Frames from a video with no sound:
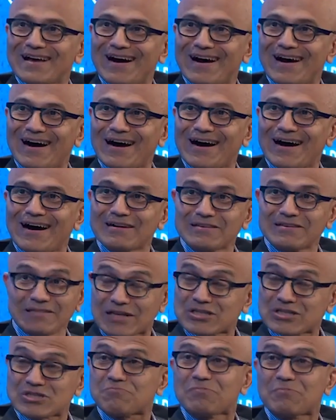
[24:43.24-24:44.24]
uh,
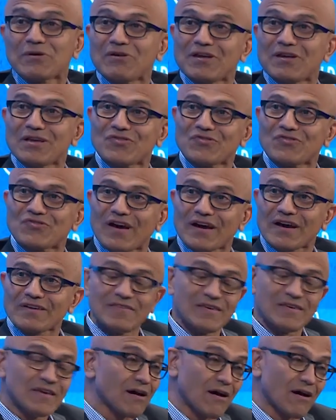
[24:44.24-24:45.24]
experience, I
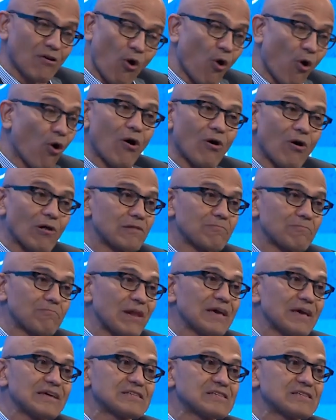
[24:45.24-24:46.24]
think, are all
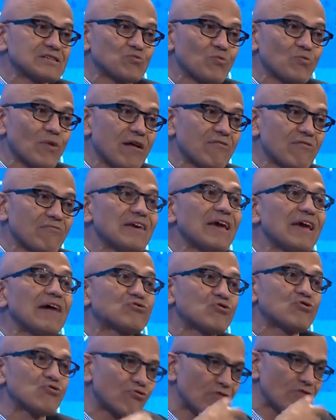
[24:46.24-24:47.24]
places where we
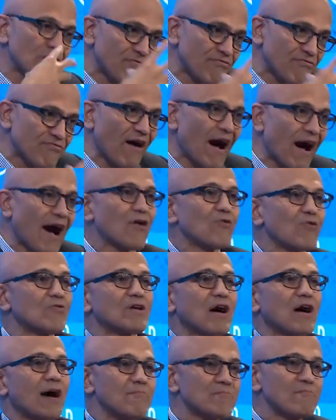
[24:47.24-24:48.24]
have to
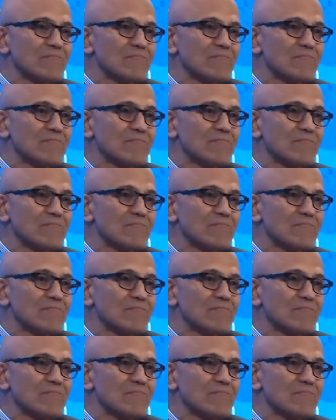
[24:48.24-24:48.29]
refound our